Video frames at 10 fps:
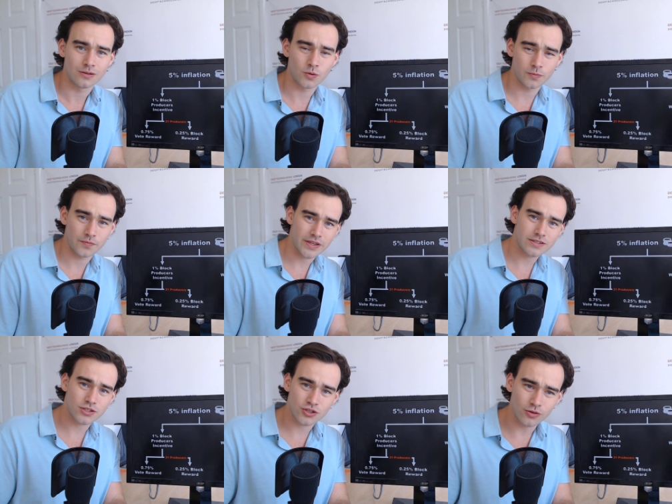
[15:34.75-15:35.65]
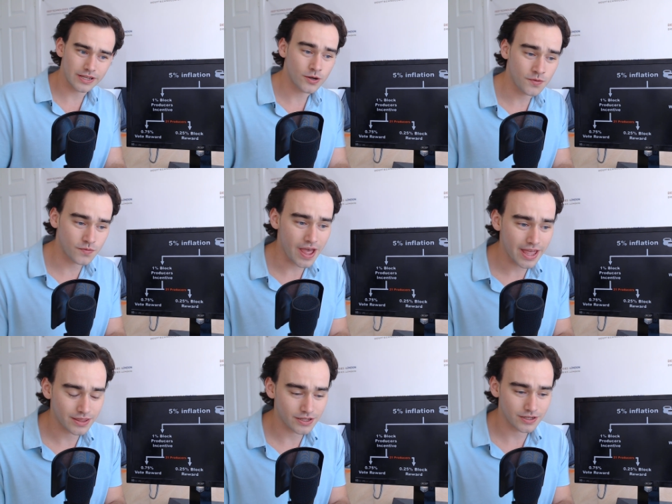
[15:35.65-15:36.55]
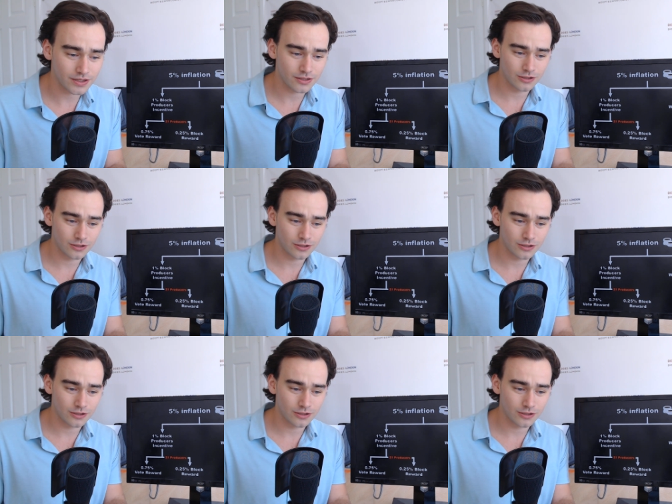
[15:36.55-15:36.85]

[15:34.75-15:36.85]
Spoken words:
well, it's surely only fair that